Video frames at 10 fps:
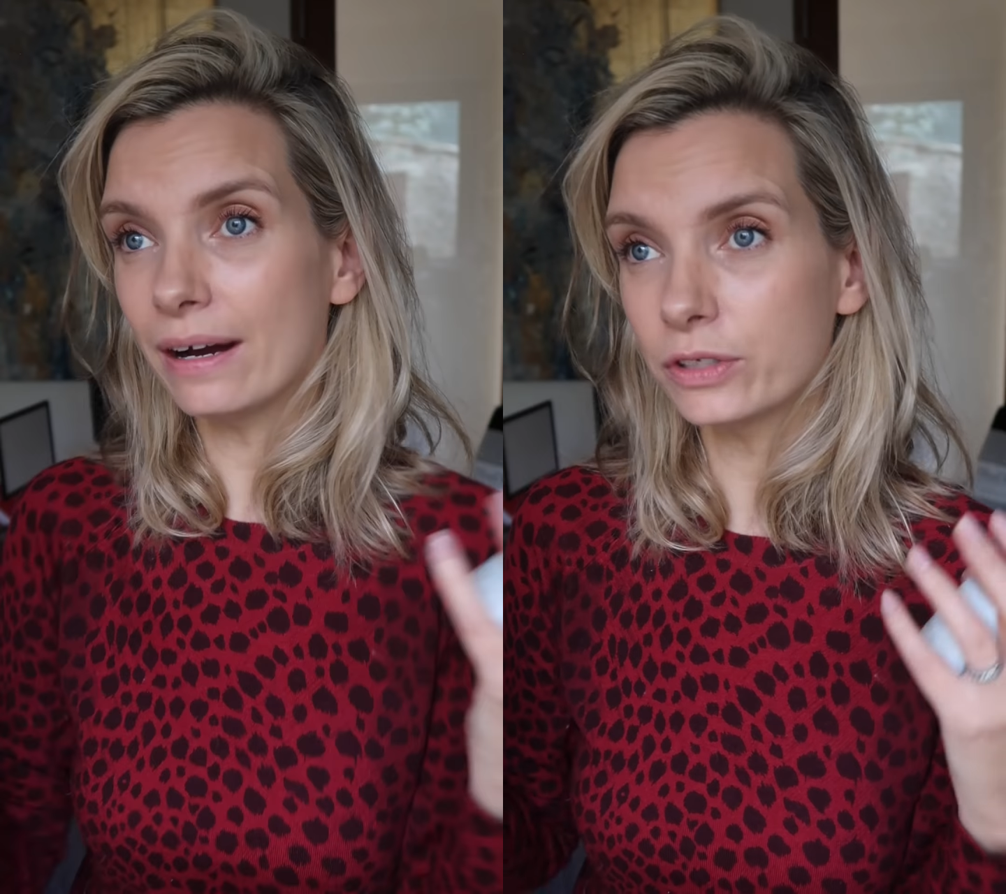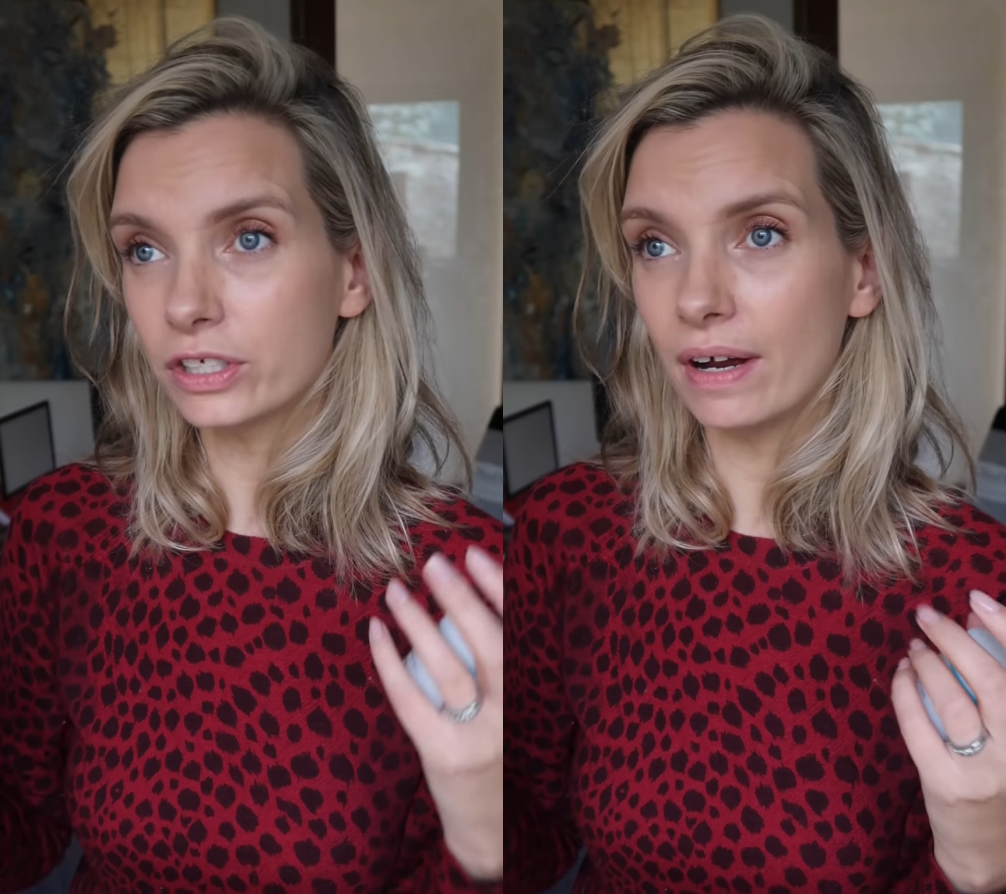
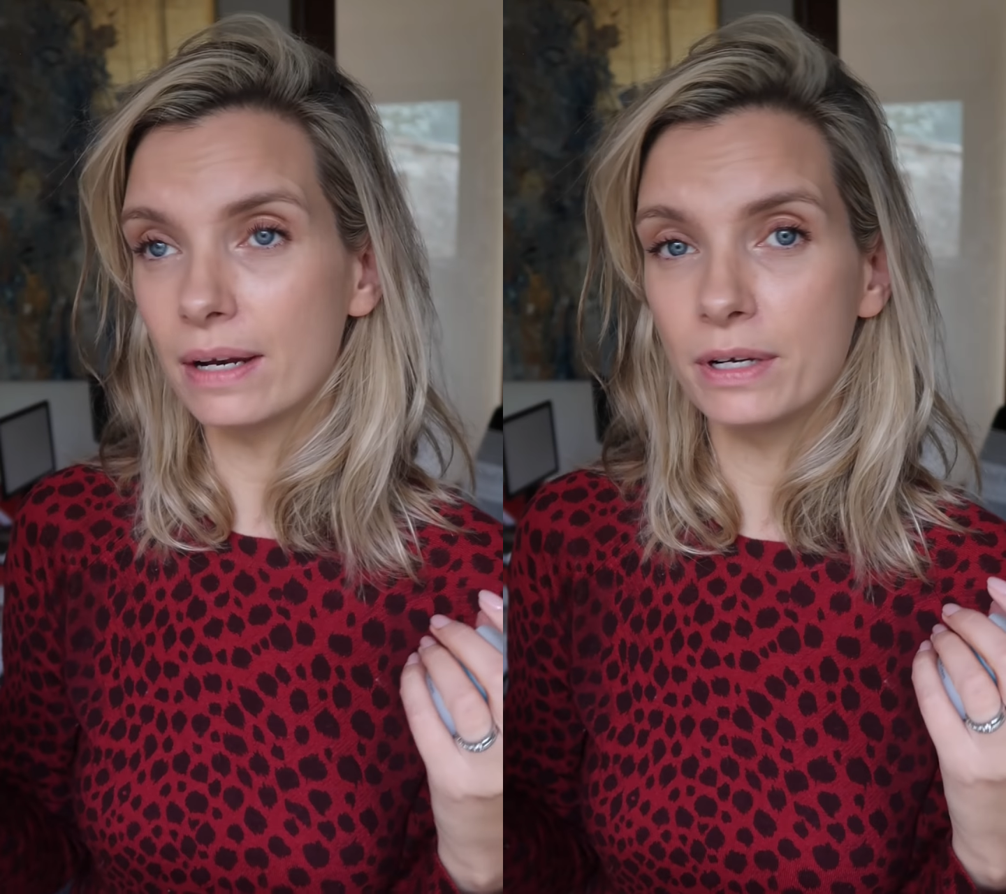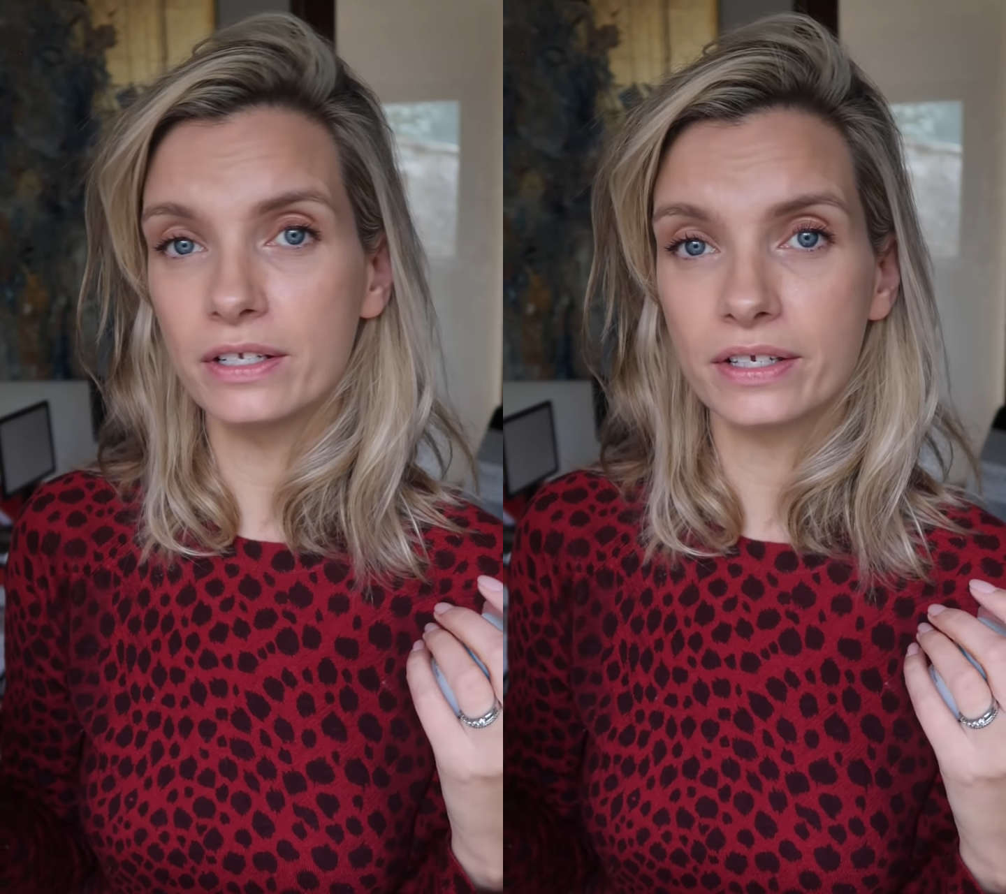outer
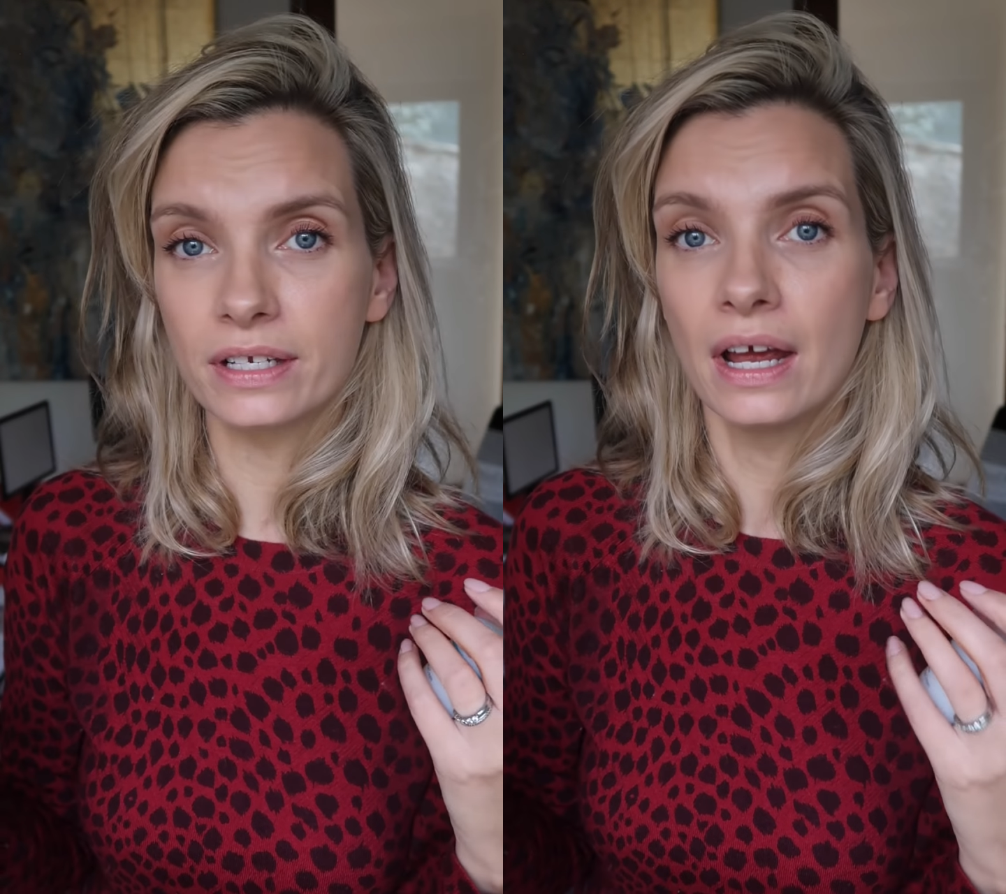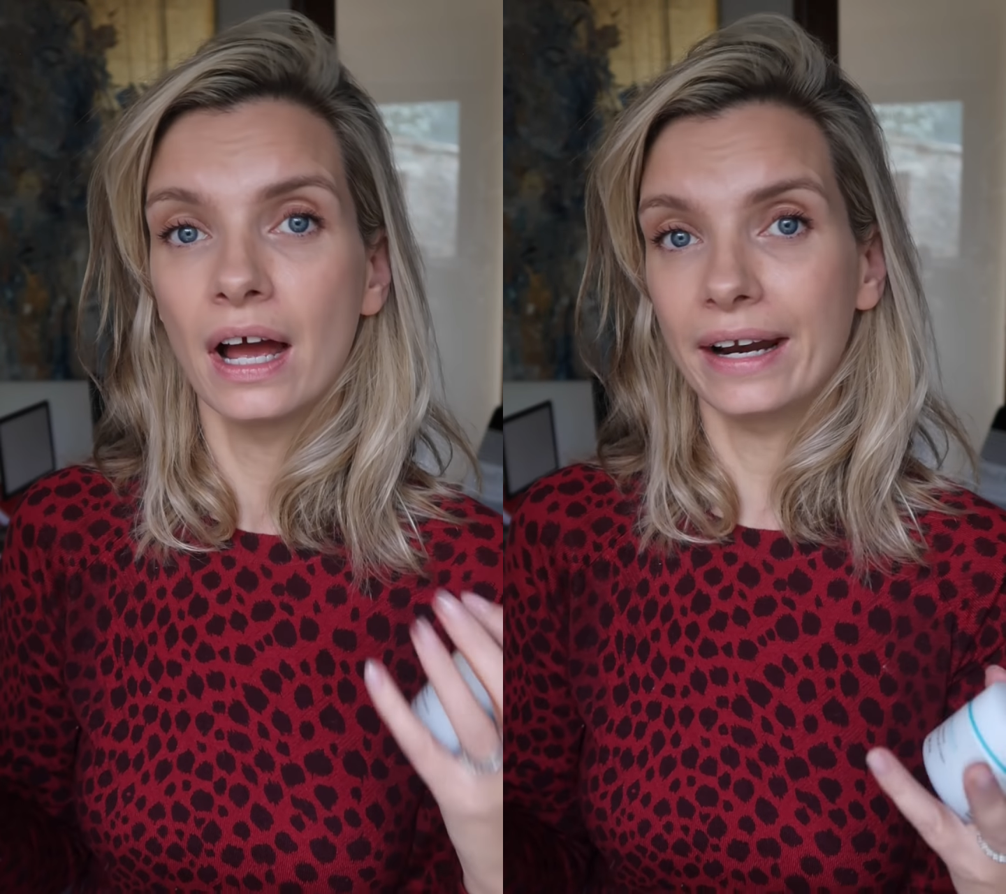elements
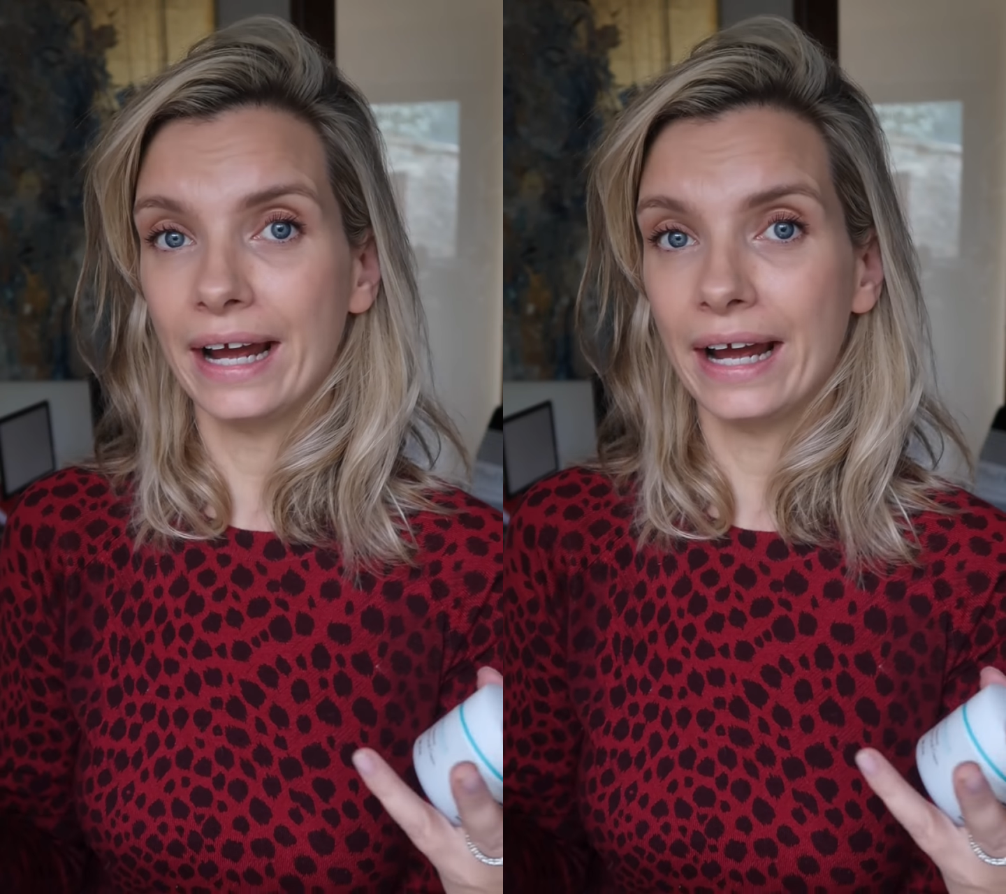and